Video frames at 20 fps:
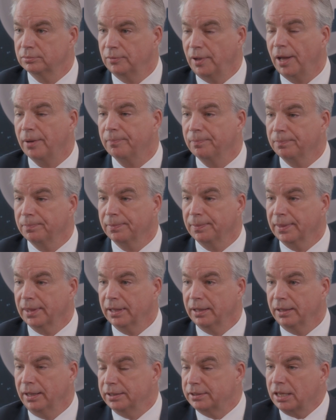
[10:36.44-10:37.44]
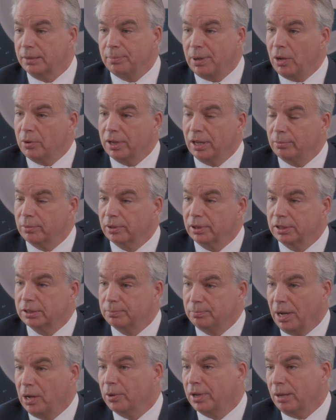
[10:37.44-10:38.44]
Yeah. It's like
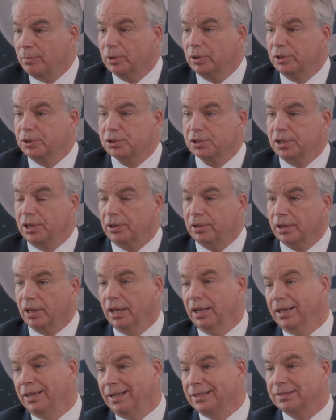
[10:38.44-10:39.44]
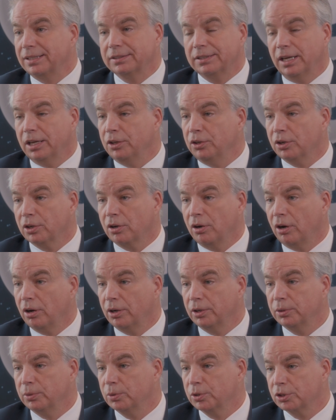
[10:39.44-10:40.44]
biochemical engineering. It's like taking your car
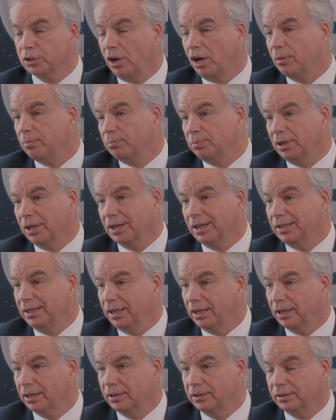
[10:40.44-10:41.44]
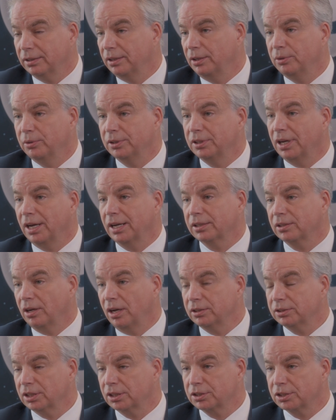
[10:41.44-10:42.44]
into a shop, plug it in, and they do a
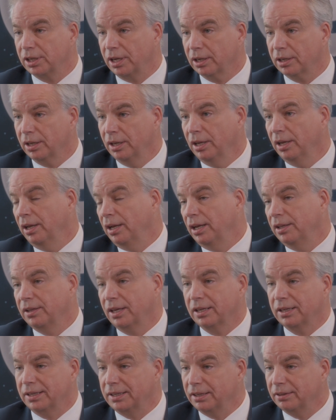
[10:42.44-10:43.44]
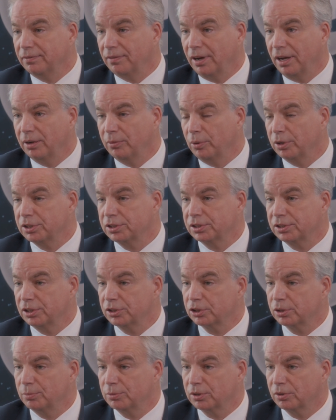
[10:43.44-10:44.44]
diagnostic check. They can identify which
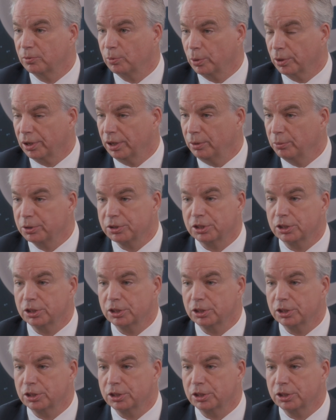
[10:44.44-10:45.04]
systems are working, which